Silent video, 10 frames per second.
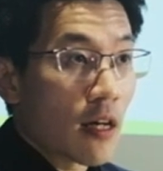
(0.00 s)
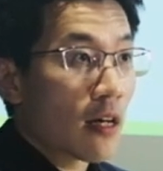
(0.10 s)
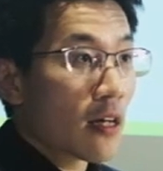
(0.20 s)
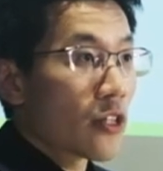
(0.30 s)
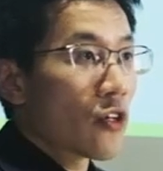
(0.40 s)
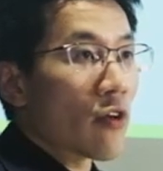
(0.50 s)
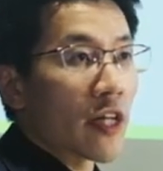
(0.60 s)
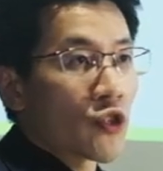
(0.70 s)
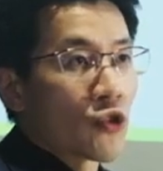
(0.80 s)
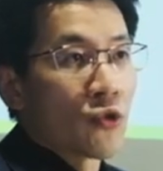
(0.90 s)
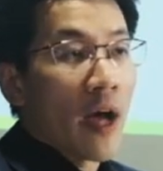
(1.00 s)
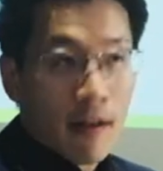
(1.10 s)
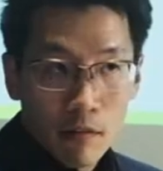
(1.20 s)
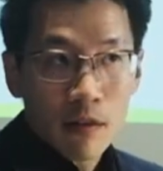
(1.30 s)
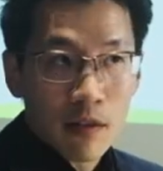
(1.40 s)
uh, your right to
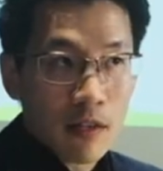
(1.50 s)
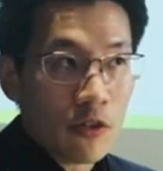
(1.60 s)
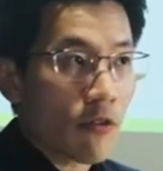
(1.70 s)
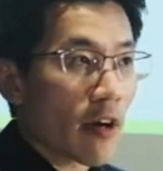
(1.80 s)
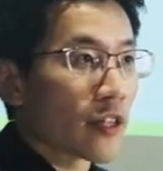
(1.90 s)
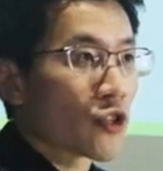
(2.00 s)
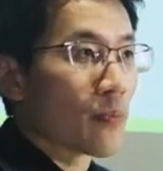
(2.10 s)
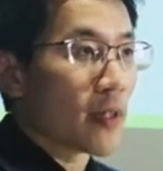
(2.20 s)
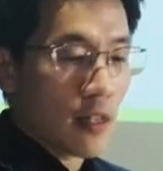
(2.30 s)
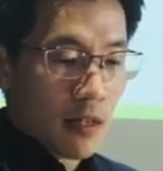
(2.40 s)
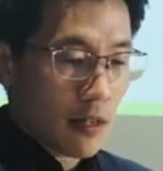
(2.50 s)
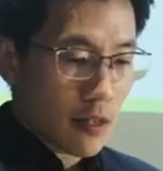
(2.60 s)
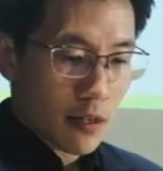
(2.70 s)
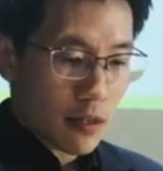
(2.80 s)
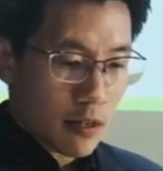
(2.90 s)
health, your right to be, uh,